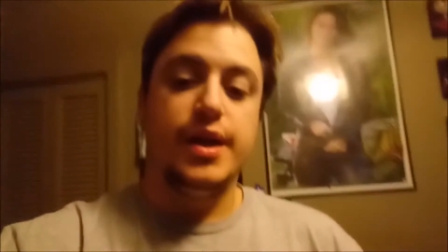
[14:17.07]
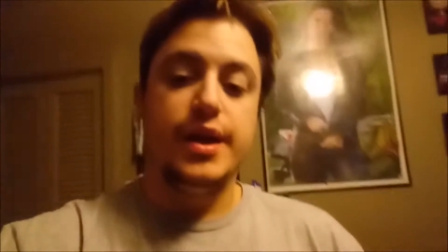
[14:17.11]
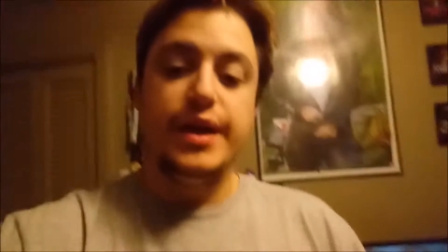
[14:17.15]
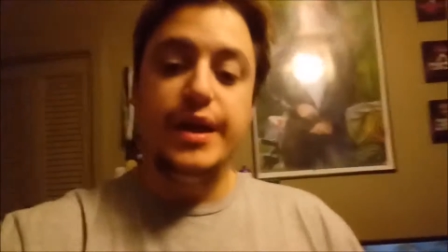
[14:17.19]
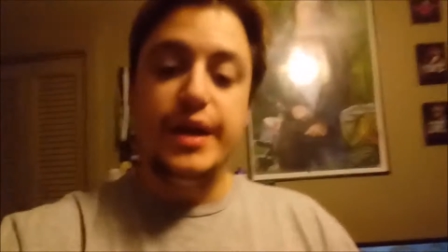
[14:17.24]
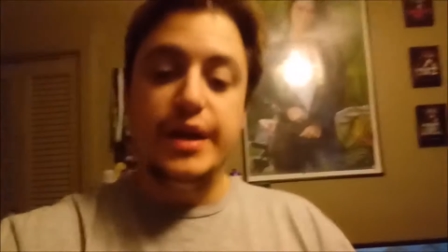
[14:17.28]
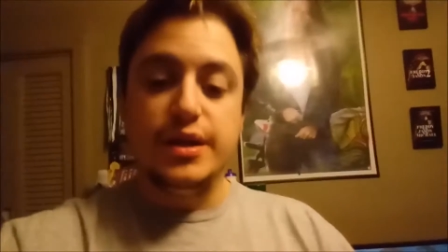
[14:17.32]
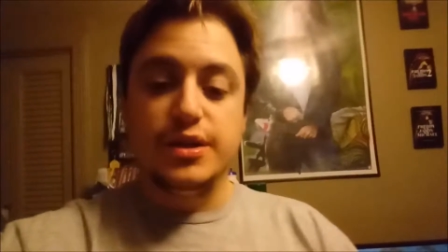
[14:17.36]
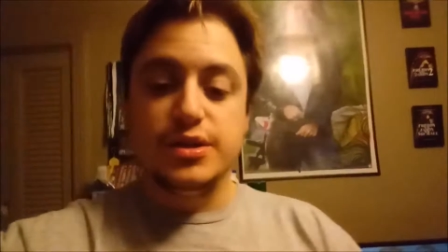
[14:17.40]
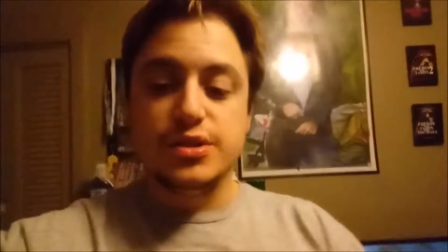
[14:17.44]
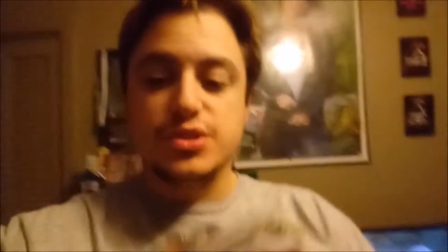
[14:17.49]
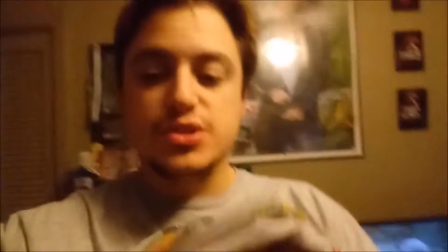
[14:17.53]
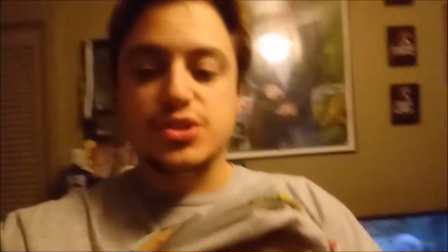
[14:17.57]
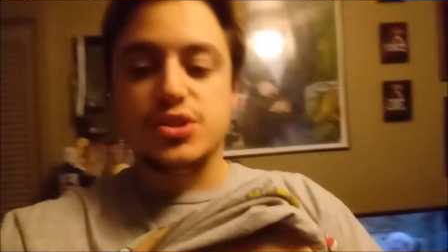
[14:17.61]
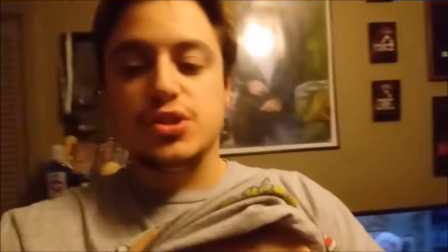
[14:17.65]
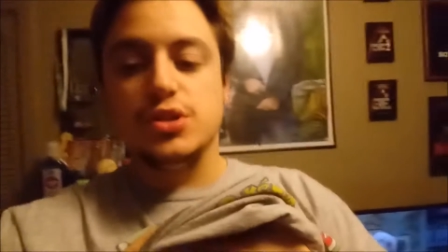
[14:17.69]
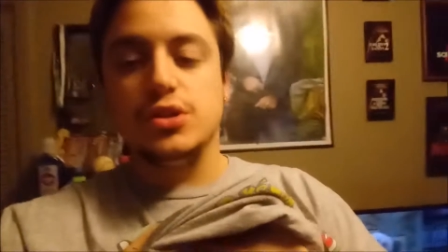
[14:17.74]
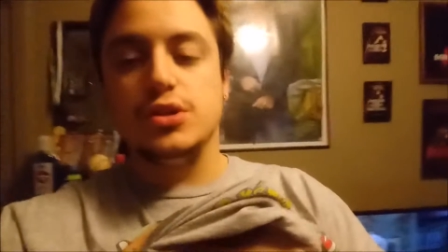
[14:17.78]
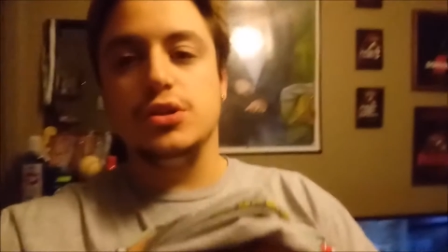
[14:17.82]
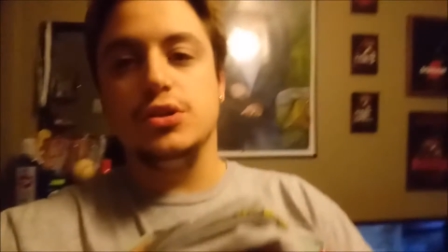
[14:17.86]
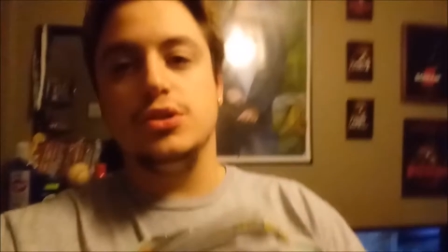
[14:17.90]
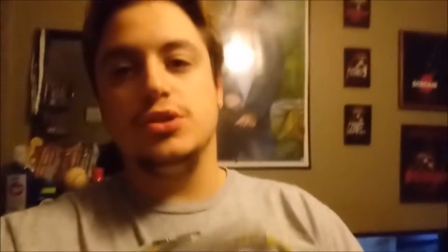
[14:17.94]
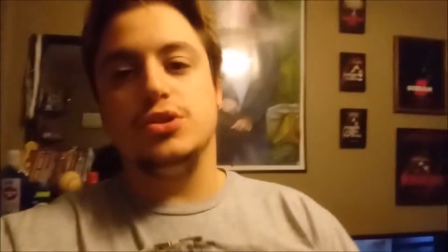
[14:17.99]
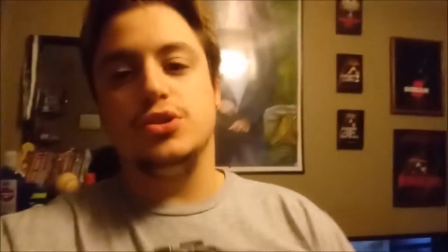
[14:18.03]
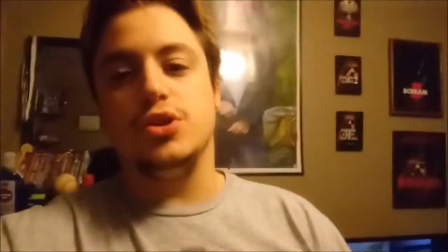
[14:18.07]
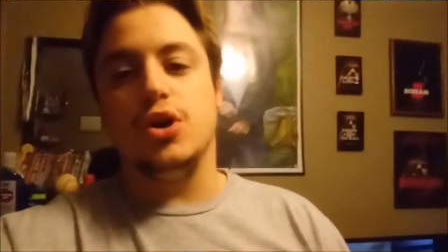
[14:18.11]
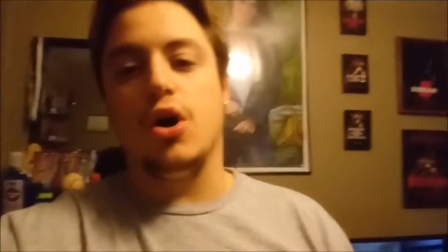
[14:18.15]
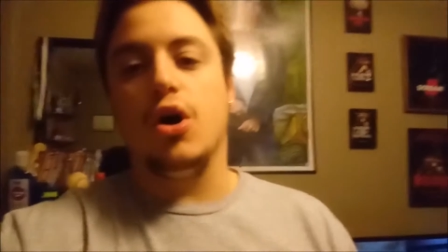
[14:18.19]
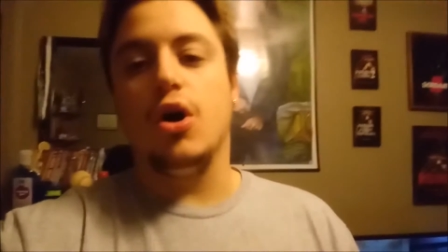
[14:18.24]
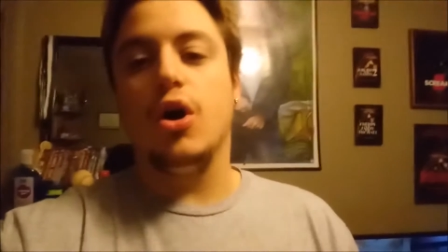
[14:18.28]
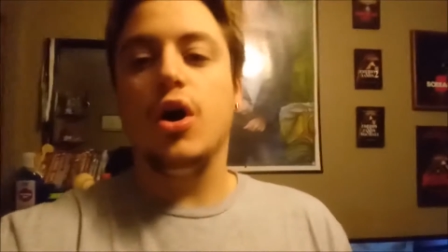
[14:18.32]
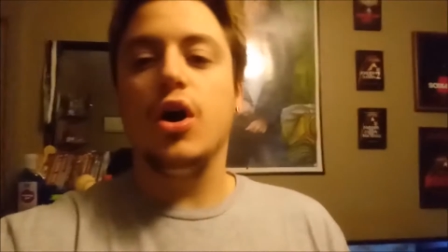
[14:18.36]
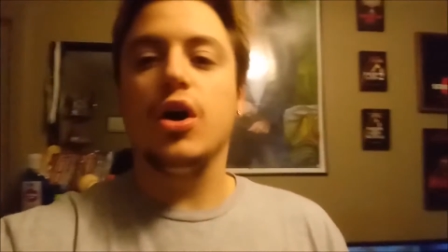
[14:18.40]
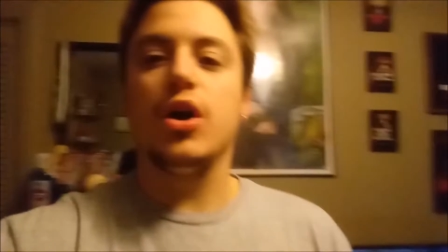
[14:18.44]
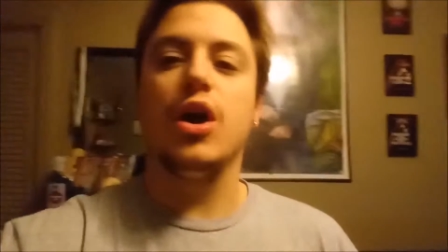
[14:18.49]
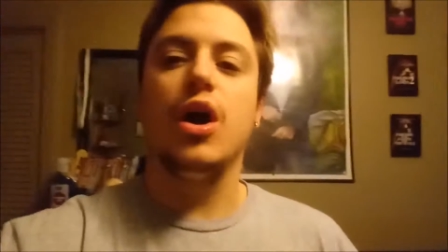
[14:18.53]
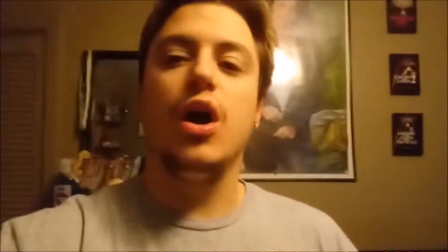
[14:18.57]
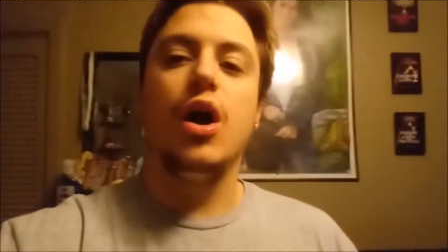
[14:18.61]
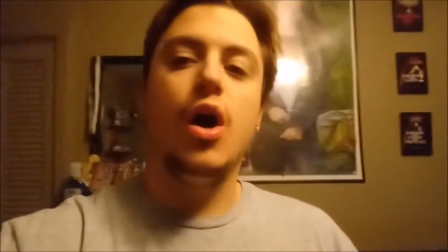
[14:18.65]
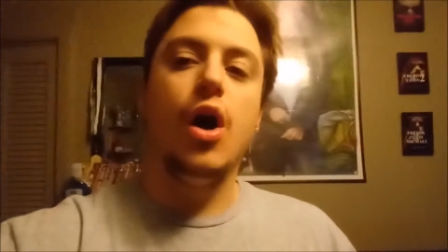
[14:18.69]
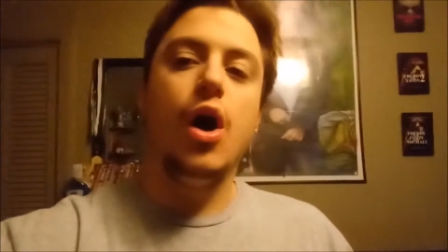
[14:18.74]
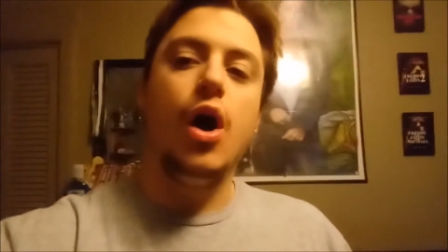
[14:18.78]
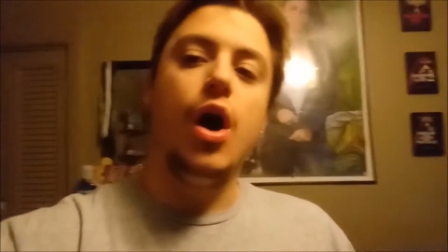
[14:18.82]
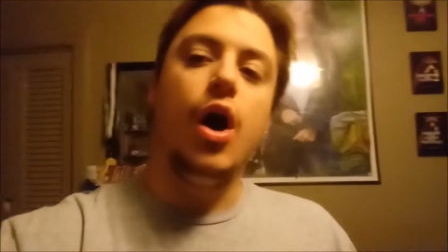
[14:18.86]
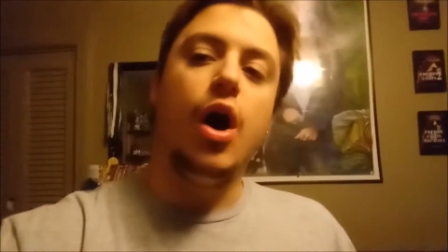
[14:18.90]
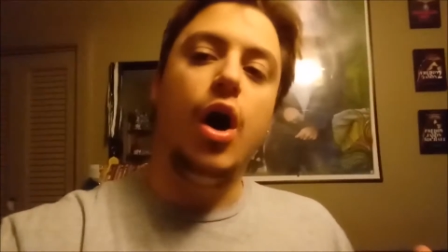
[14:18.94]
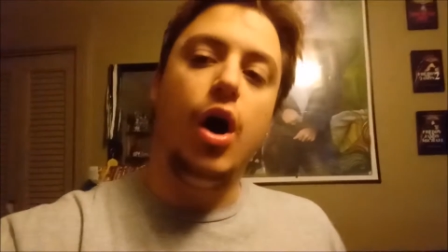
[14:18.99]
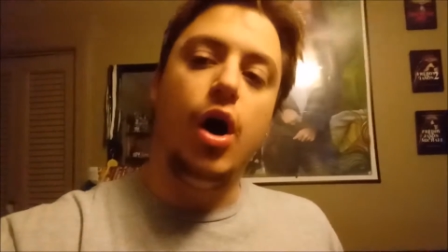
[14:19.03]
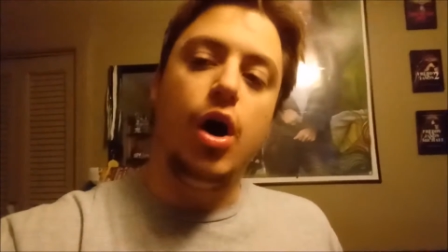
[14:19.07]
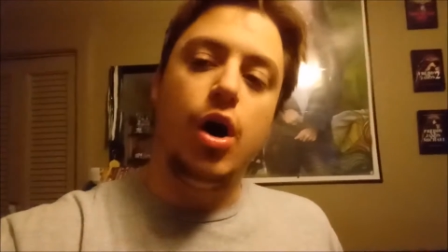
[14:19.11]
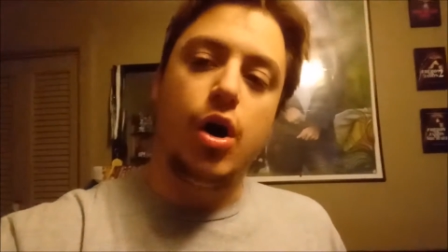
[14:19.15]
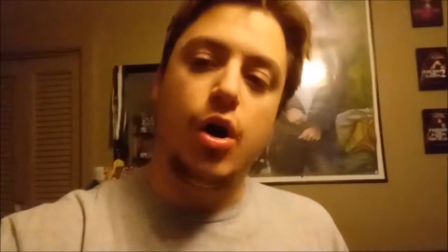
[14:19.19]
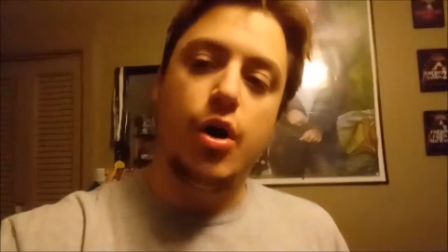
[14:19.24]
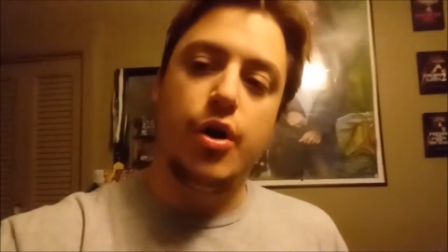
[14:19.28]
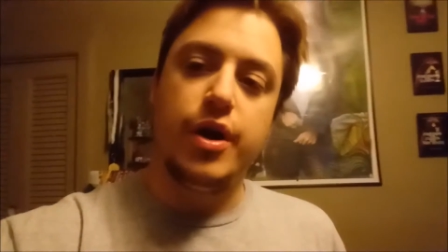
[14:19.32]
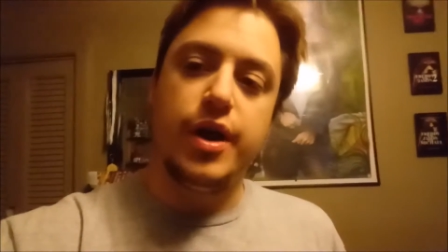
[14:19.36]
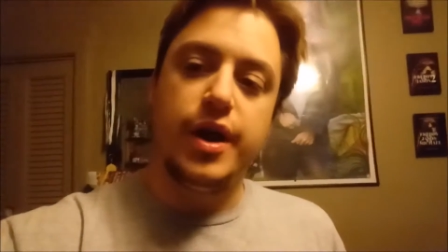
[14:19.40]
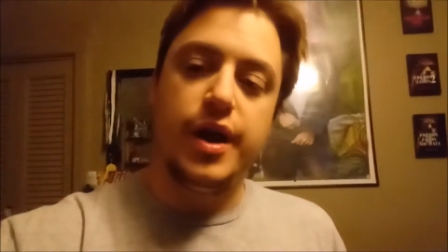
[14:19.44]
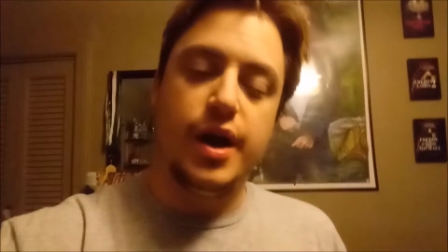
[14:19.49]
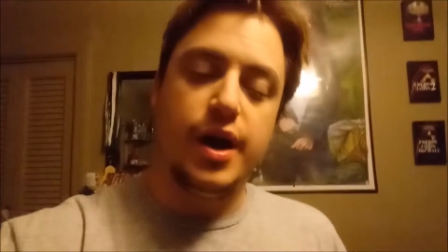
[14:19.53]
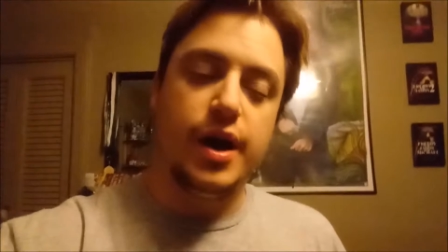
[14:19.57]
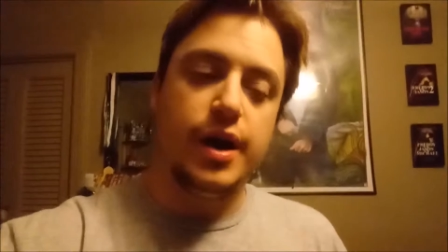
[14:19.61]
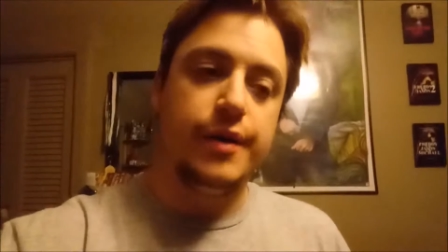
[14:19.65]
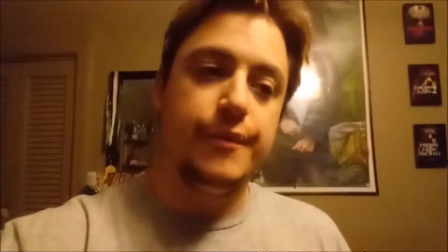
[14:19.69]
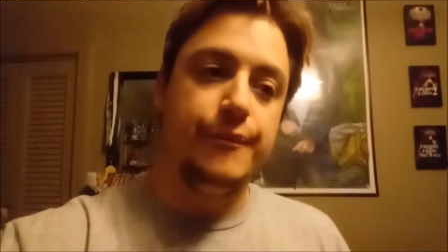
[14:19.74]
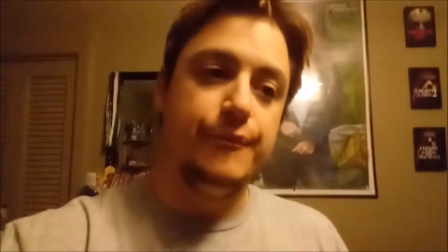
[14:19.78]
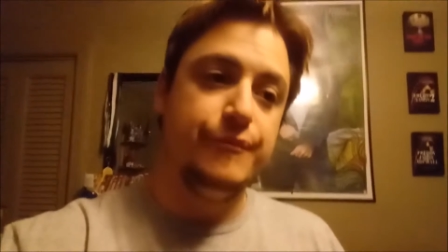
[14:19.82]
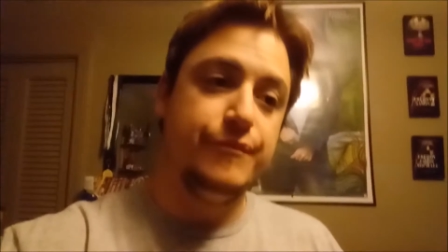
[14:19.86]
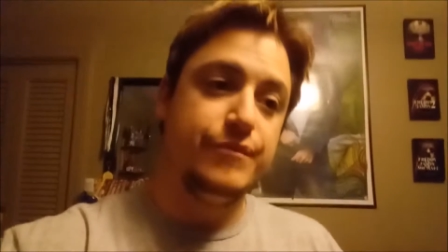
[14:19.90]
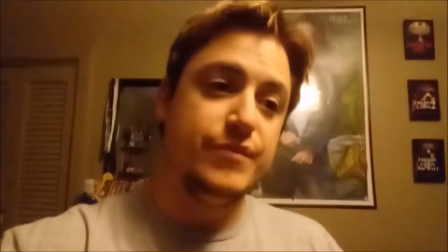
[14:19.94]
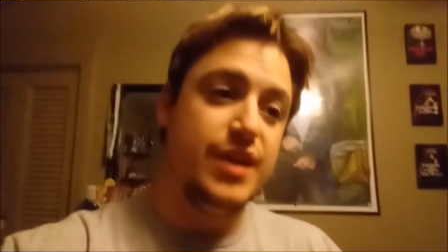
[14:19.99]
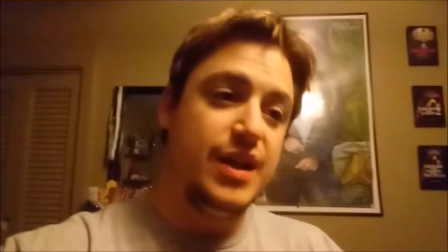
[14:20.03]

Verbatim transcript: his dog Aria